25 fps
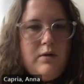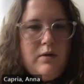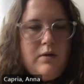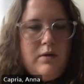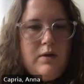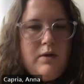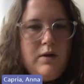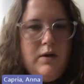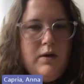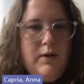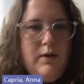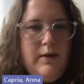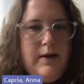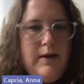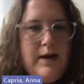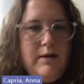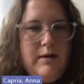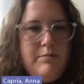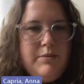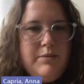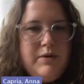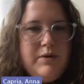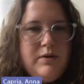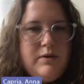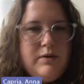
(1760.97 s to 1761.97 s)

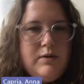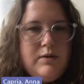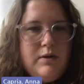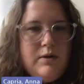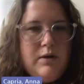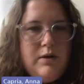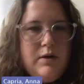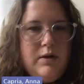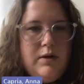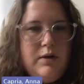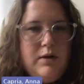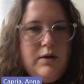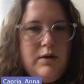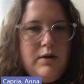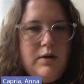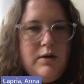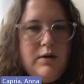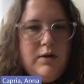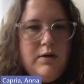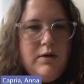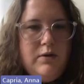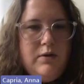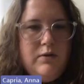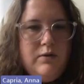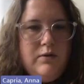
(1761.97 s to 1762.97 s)
collapse certain
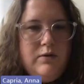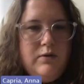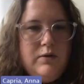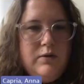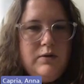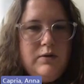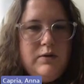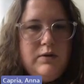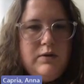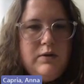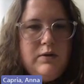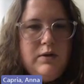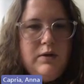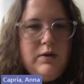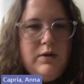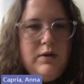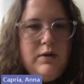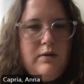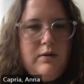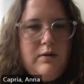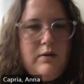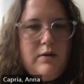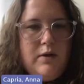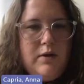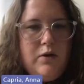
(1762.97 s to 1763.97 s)
nodes,
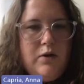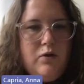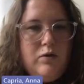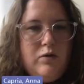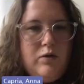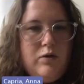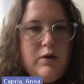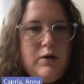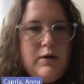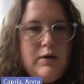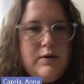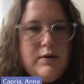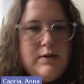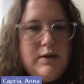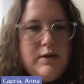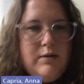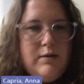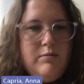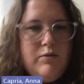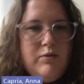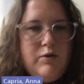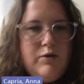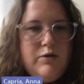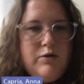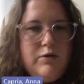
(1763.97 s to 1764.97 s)
go to the
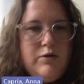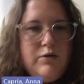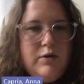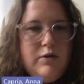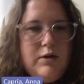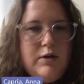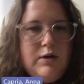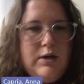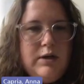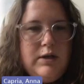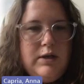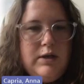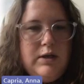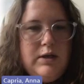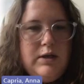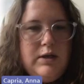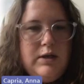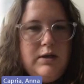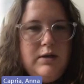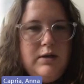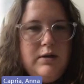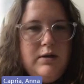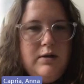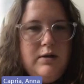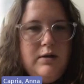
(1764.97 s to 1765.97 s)
subtree,